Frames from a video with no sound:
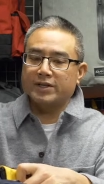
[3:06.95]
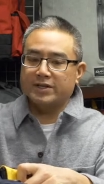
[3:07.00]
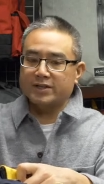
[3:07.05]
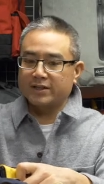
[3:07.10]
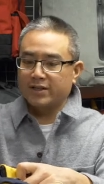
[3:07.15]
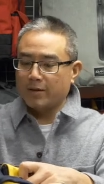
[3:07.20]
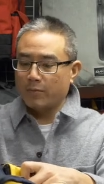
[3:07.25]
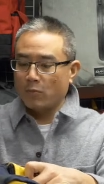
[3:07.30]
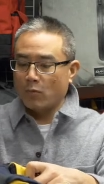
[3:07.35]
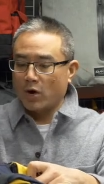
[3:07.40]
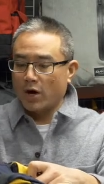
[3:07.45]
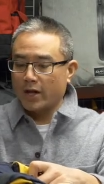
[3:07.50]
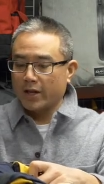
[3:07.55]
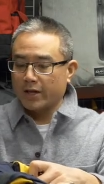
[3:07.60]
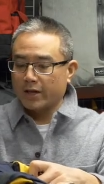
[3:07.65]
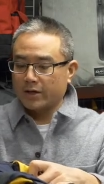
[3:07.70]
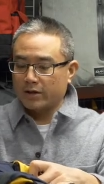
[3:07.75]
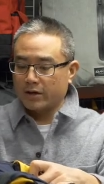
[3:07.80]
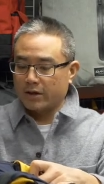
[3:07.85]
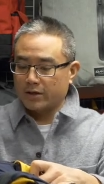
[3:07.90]
slim
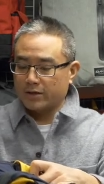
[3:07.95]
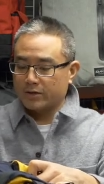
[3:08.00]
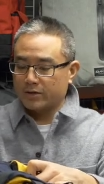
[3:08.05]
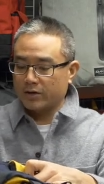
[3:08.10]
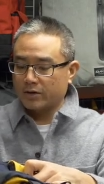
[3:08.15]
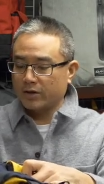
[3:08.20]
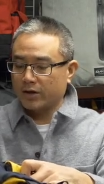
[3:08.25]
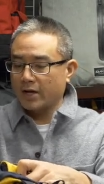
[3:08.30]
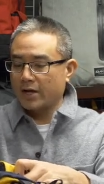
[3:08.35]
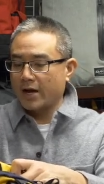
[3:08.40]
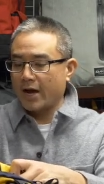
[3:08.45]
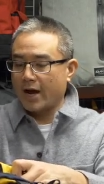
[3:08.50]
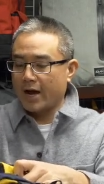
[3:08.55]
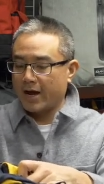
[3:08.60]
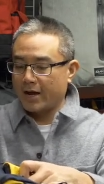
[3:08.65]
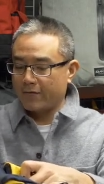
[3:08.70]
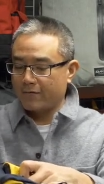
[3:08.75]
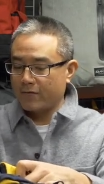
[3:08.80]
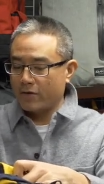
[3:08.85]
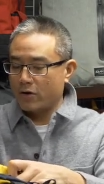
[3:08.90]
wallet and certainly an
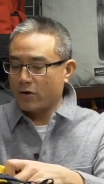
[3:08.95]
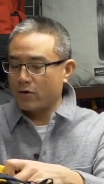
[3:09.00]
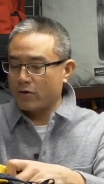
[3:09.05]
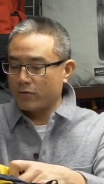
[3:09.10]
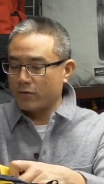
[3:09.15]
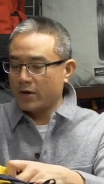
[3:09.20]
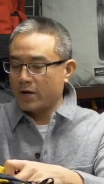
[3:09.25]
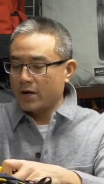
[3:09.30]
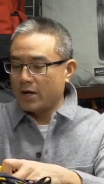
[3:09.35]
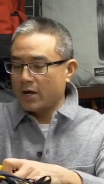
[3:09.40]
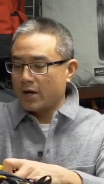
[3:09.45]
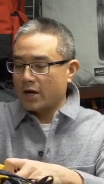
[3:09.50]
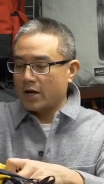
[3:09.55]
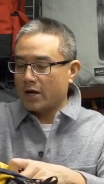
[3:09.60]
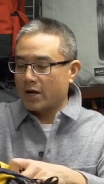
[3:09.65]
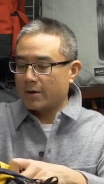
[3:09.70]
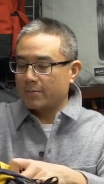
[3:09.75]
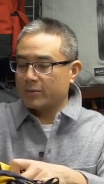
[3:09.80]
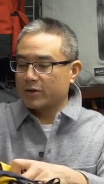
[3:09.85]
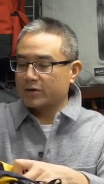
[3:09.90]
iPhone.
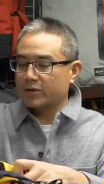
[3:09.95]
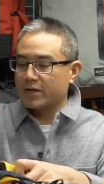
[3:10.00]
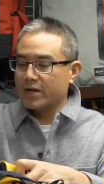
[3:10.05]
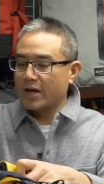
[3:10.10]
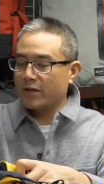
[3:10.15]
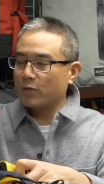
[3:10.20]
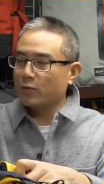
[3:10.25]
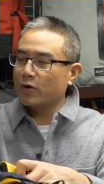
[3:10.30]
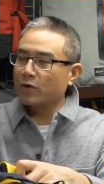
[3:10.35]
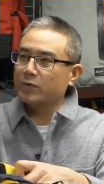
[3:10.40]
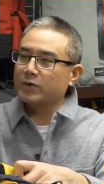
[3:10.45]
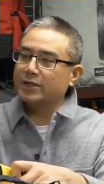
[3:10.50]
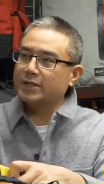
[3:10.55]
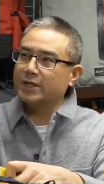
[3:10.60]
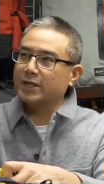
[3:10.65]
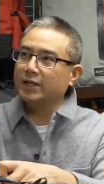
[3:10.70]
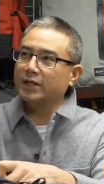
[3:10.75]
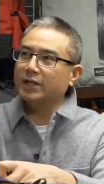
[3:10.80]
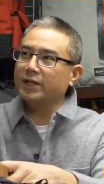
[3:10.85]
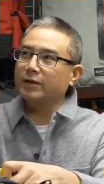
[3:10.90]
There's another one which is
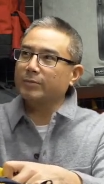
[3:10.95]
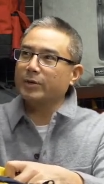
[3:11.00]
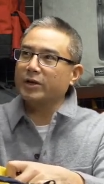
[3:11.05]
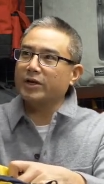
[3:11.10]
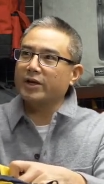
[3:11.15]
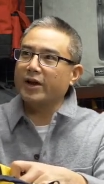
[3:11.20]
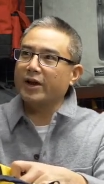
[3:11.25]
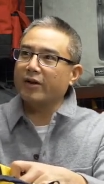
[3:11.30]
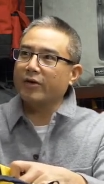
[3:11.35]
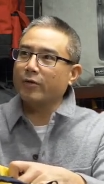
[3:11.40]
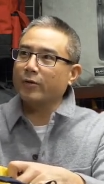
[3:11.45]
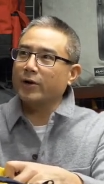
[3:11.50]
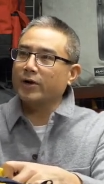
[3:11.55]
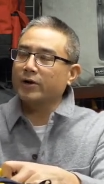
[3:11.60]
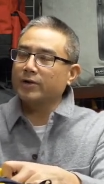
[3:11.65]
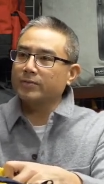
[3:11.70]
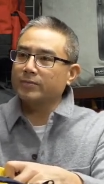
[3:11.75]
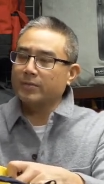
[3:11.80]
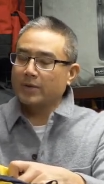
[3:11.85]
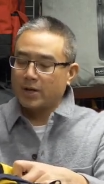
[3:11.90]
a little bit
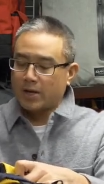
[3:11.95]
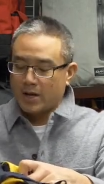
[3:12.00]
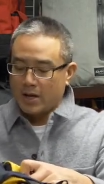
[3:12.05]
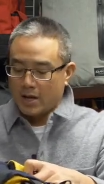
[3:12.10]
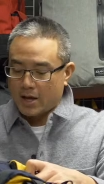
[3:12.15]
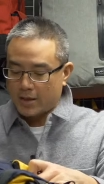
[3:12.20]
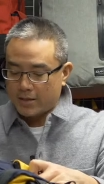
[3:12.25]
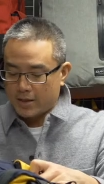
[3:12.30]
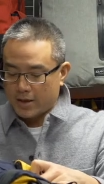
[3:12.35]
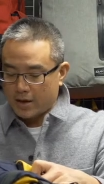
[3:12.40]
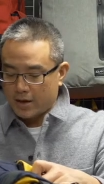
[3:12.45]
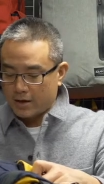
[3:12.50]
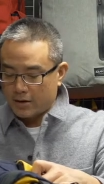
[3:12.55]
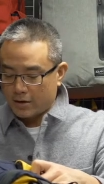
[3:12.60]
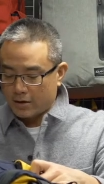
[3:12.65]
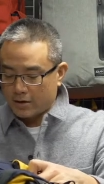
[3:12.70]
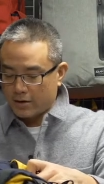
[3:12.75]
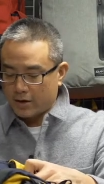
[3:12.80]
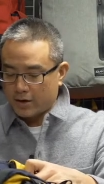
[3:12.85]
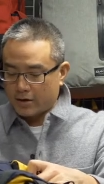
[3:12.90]
narrower, and
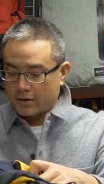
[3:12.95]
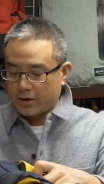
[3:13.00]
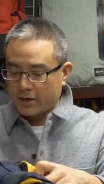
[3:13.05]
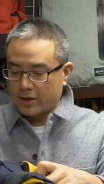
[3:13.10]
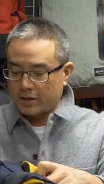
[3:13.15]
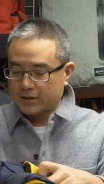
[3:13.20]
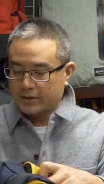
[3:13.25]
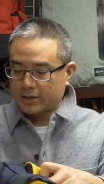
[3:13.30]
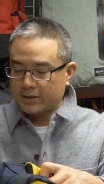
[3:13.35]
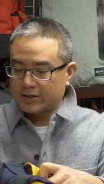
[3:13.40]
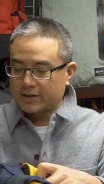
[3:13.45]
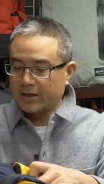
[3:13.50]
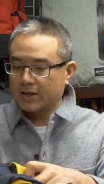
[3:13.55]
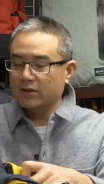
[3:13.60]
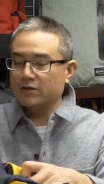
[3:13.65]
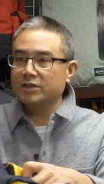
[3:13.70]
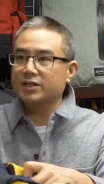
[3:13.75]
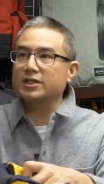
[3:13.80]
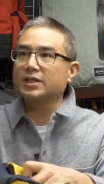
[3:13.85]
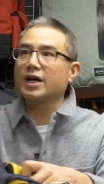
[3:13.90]
then there is a
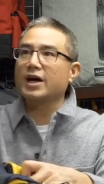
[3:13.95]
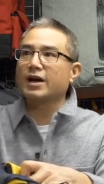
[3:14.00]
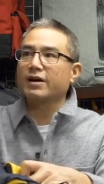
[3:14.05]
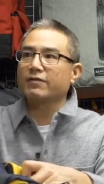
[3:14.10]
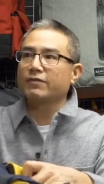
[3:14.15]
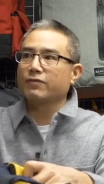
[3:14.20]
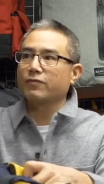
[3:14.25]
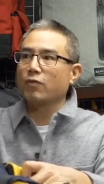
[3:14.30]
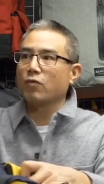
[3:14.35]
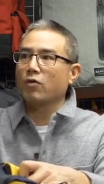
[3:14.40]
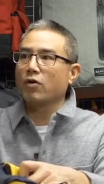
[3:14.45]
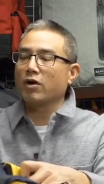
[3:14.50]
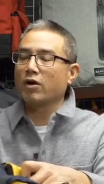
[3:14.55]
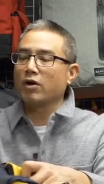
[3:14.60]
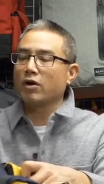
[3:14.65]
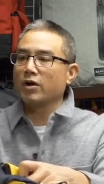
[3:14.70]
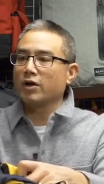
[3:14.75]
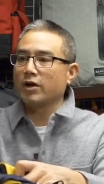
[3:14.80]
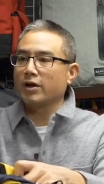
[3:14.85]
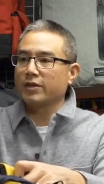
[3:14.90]
single slot
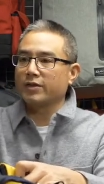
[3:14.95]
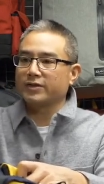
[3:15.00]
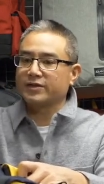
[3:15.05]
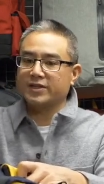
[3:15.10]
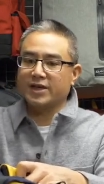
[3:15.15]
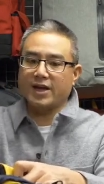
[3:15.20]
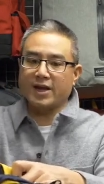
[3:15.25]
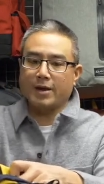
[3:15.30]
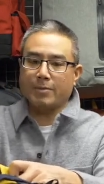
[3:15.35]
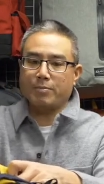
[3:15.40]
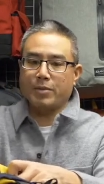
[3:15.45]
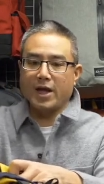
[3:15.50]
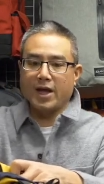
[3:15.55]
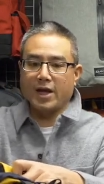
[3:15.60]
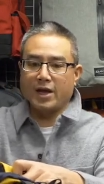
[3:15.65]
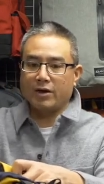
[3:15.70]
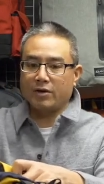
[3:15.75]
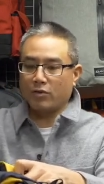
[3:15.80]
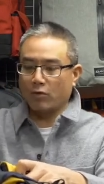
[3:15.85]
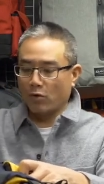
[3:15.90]
for, say, a
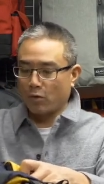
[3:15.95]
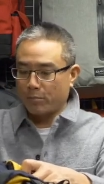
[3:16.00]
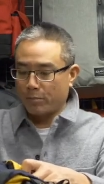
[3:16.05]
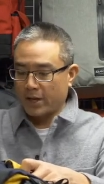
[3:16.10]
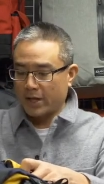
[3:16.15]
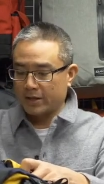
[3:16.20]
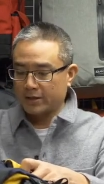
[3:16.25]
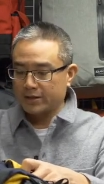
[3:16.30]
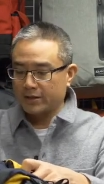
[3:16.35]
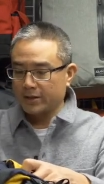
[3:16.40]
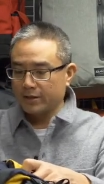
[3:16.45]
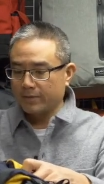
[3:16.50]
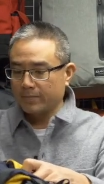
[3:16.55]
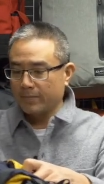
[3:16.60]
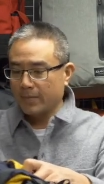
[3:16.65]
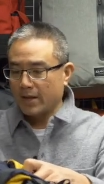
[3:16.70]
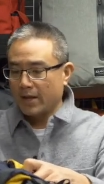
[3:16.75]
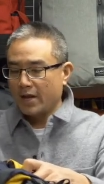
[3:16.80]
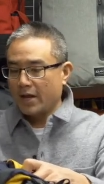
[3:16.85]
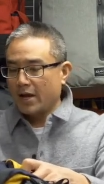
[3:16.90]
pen or pencil.
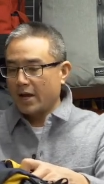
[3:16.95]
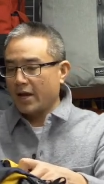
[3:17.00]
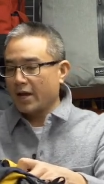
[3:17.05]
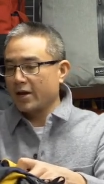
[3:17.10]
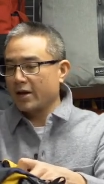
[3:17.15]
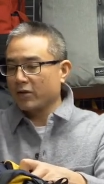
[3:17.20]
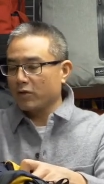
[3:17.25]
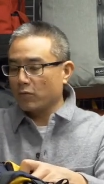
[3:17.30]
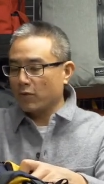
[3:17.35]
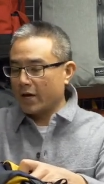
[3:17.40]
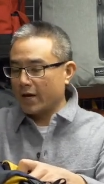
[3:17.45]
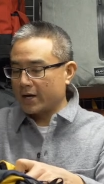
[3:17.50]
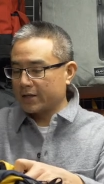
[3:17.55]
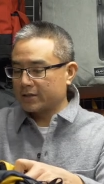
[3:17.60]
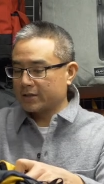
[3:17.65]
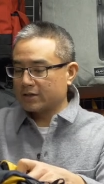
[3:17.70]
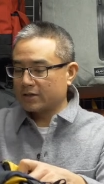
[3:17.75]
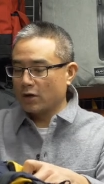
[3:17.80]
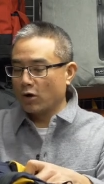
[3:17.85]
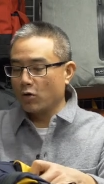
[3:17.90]
And
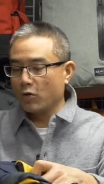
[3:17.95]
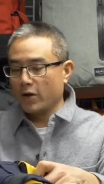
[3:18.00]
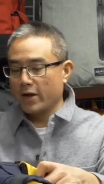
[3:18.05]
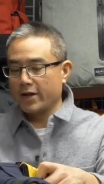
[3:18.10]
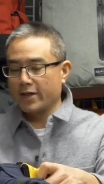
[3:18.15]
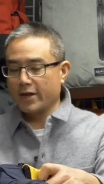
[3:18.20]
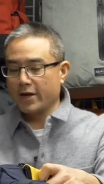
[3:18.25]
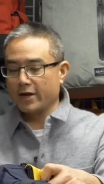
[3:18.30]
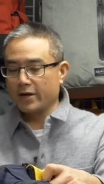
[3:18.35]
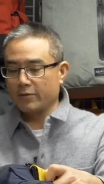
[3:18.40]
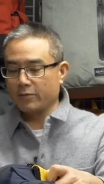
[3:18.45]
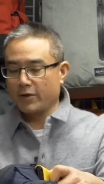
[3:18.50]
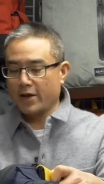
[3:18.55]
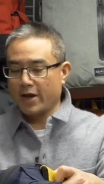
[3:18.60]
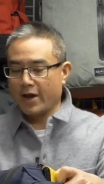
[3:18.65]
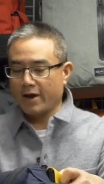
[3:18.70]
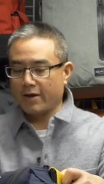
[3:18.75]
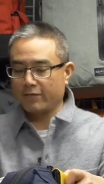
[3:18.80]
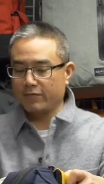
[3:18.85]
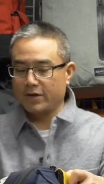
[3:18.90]
otherwise, oh, and then
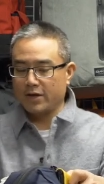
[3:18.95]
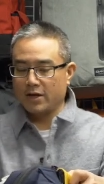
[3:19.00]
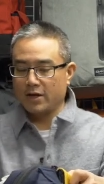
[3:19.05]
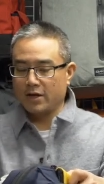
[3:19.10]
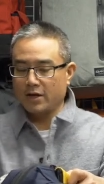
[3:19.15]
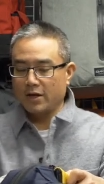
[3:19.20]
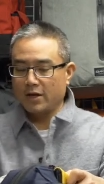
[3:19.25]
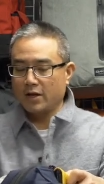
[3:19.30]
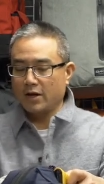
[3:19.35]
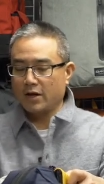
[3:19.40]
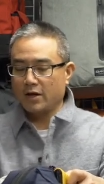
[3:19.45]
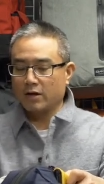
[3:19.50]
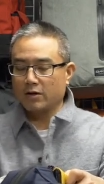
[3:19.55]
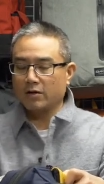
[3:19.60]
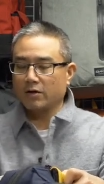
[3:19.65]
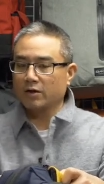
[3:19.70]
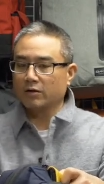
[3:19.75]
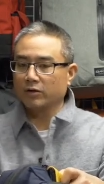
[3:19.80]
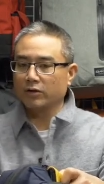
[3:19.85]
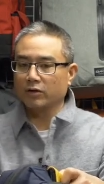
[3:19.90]
we have the
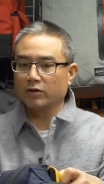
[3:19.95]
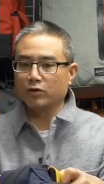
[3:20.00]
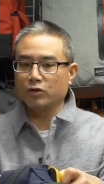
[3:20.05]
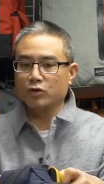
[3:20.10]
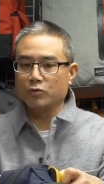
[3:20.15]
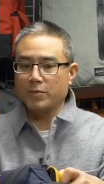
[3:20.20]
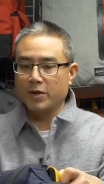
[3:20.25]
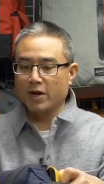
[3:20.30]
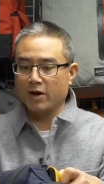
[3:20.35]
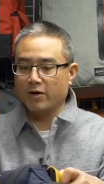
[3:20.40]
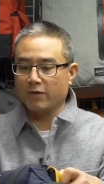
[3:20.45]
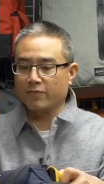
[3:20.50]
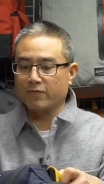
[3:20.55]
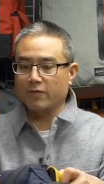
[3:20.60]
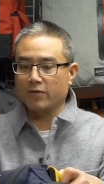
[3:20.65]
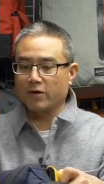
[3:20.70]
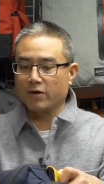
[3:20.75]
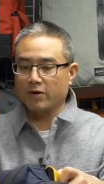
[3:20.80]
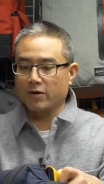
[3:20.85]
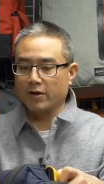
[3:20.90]
a little loop here
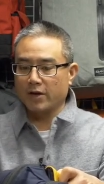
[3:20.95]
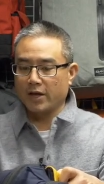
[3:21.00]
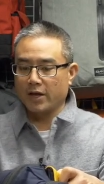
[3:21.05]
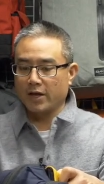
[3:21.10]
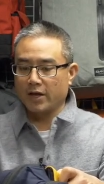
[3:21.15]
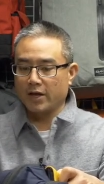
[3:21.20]
for